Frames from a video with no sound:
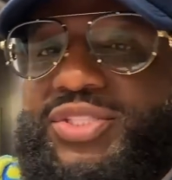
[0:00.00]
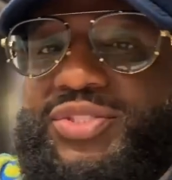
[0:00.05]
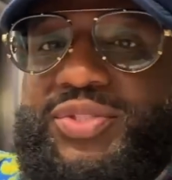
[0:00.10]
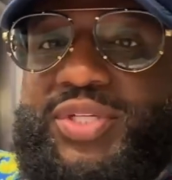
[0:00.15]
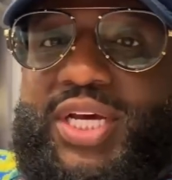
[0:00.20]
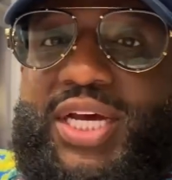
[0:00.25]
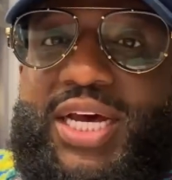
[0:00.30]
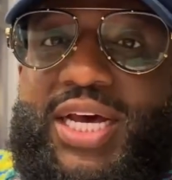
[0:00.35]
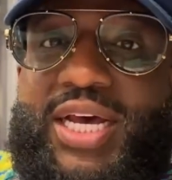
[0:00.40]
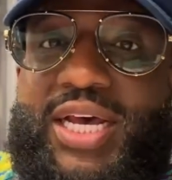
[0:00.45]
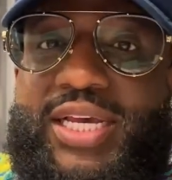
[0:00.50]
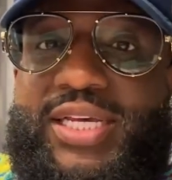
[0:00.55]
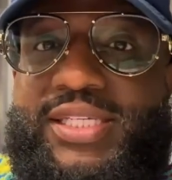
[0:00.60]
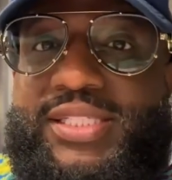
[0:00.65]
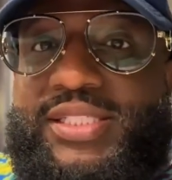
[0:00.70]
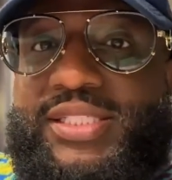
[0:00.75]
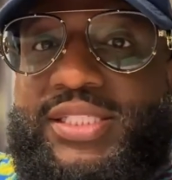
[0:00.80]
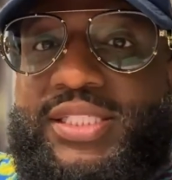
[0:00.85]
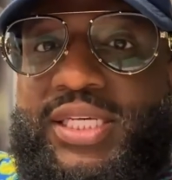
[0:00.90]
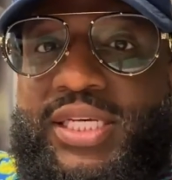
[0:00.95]
you
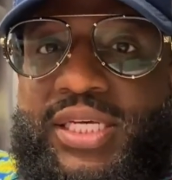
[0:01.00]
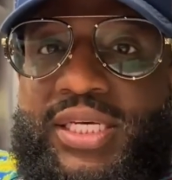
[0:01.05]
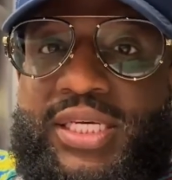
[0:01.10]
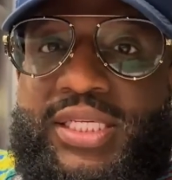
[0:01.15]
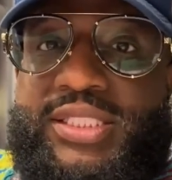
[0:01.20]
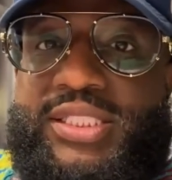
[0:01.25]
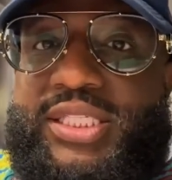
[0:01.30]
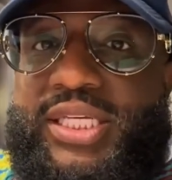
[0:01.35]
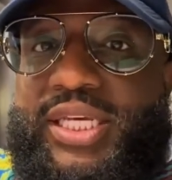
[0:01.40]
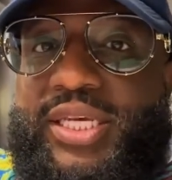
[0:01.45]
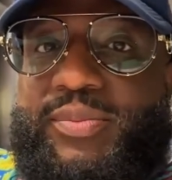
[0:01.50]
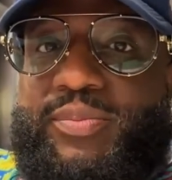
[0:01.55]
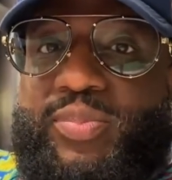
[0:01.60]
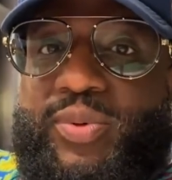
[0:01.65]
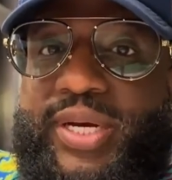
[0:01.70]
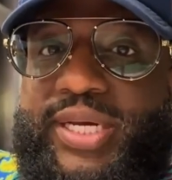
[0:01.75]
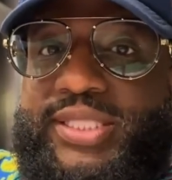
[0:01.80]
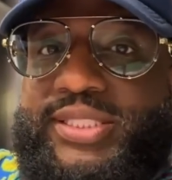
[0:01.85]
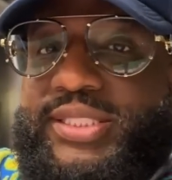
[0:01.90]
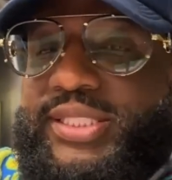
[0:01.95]
guys to
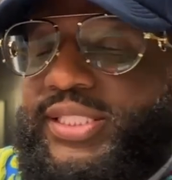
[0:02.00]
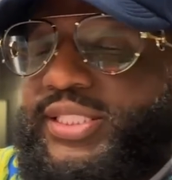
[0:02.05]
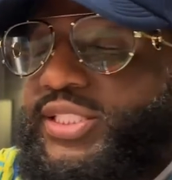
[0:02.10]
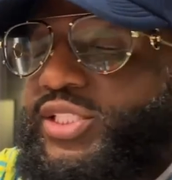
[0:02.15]
embrace this